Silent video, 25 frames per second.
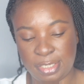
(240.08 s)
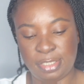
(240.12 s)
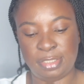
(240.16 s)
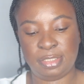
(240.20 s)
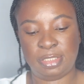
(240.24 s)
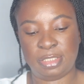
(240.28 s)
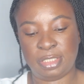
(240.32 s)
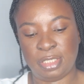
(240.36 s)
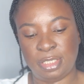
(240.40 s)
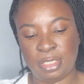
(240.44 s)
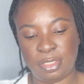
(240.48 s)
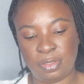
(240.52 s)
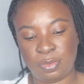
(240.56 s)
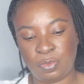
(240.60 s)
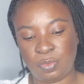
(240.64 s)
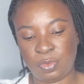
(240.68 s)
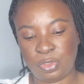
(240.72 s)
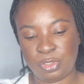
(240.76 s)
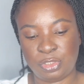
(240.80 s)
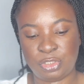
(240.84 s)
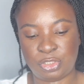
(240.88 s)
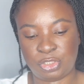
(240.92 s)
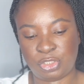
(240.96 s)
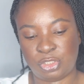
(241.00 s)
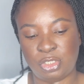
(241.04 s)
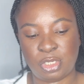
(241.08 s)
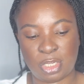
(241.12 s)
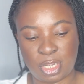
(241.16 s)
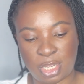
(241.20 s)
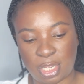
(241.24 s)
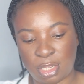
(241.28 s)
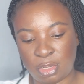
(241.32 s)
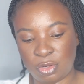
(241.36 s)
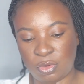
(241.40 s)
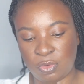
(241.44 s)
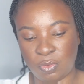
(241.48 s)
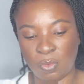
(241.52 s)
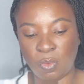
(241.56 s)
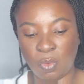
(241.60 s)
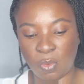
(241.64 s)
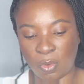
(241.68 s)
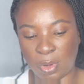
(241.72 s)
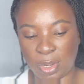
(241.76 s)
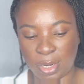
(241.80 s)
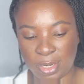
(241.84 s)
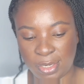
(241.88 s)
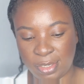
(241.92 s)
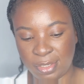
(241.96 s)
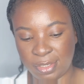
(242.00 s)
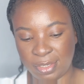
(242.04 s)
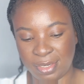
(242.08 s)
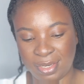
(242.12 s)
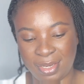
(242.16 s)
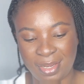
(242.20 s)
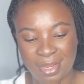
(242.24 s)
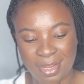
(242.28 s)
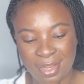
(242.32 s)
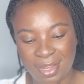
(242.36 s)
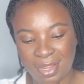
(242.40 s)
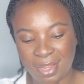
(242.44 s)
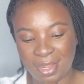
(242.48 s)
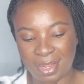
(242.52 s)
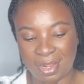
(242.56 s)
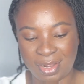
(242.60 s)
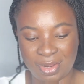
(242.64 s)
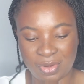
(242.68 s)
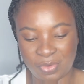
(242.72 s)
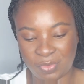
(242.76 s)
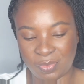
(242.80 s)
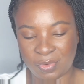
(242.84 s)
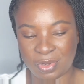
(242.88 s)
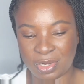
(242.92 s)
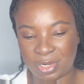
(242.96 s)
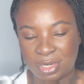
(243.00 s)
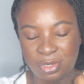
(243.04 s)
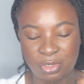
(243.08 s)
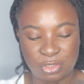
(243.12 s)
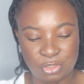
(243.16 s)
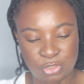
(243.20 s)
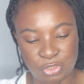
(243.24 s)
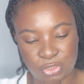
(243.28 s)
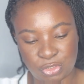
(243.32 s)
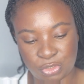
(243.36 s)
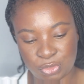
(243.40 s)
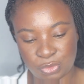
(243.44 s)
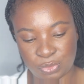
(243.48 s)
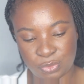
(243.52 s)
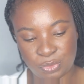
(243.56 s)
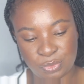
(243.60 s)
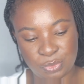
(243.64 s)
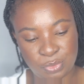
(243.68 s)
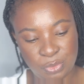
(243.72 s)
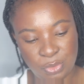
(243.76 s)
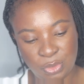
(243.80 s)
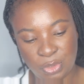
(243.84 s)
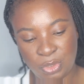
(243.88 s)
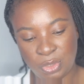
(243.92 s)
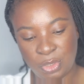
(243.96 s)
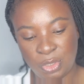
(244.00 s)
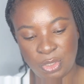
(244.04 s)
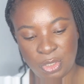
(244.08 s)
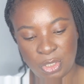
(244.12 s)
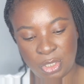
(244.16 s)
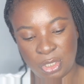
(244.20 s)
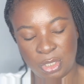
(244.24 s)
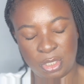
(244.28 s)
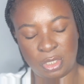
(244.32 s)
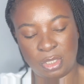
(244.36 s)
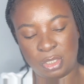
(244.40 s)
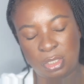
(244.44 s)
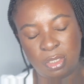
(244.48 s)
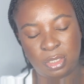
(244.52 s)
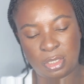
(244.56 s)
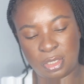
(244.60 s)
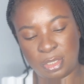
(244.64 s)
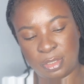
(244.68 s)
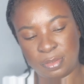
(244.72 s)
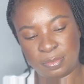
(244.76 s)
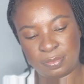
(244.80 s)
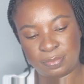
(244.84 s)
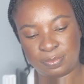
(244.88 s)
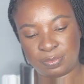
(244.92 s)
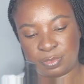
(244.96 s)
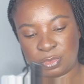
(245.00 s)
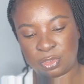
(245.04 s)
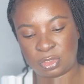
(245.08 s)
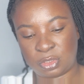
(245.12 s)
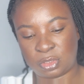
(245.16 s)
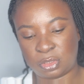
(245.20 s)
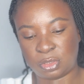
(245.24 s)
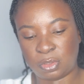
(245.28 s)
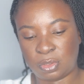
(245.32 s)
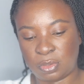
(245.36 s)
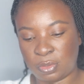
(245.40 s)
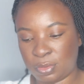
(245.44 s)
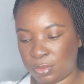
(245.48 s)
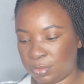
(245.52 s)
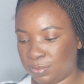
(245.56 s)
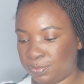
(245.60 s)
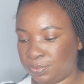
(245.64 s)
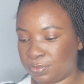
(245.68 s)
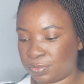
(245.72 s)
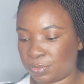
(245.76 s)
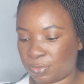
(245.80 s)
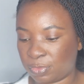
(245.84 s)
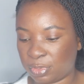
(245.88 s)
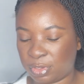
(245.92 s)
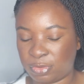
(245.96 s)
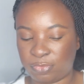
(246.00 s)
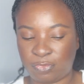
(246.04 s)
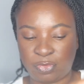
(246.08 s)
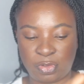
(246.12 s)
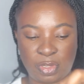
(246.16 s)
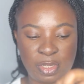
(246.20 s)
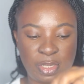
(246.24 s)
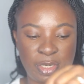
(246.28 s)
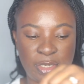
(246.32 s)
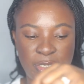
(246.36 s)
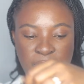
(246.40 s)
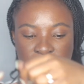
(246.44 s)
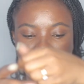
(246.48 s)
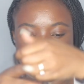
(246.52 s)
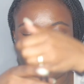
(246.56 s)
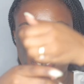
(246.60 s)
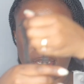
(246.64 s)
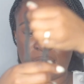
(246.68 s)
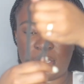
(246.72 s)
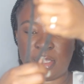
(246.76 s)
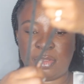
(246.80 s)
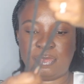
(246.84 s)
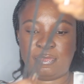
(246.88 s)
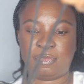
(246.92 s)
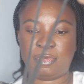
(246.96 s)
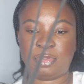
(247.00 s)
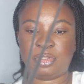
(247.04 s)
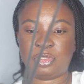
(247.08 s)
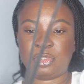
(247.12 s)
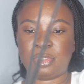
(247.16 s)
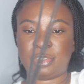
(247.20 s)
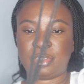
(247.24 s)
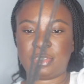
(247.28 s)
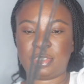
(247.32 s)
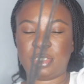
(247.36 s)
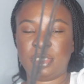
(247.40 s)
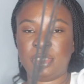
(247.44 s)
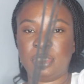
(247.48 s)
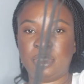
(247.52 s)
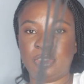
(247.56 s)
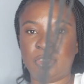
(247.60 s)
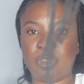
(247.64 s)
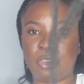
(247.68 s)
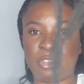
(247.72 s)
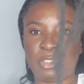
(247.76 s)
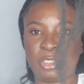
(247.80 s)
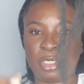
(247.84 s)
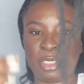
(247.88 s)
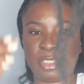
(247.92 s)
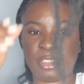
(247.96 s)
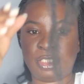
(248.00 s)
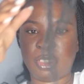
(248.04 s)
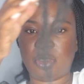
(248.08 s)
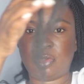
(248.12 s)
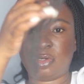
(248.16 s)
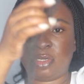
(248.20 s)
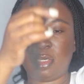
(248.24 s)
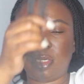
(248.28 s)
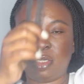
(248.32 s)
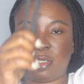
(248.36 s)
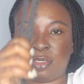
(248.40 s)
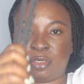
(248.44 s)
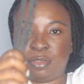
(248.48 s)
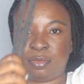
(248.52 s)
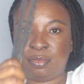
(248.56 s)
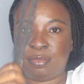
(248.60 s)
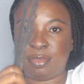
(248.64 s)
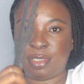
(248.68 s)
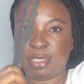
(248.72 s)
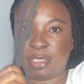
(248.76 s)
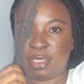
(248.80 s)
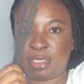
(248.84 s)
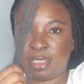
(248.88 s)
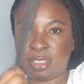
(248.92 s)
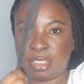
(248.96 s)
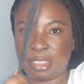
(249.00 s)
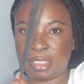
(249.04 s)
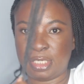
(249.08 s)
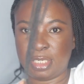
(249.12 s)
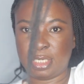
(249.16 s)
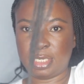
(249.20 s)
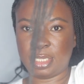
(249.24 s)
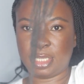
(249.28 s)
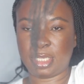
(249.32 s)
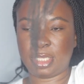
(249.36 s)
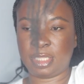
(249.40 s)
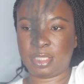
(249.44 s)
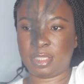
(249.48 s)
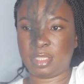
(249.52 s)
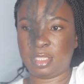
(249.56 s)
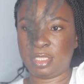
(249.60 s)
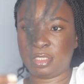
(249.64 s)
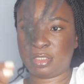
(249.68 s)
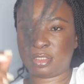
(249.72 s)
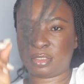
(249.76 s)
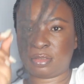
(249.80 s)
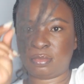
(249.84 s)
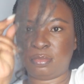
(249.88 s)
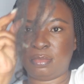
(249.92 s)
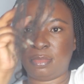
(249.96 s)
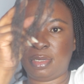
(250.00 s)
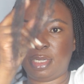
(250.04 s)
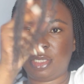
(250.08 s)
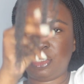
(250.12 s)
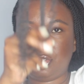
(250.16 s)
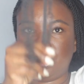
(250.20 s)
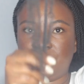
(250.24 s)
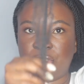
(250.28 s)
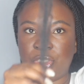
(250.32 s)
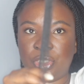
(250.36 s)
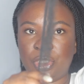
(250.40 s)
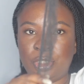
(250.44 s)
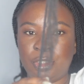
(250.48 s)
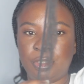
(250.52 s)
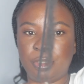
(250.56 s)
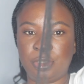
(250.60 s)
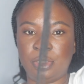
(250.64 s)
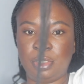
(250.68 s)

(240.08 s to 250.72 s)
it, which I don't wanna do. So I figured like if I just stretch out a little bit like this much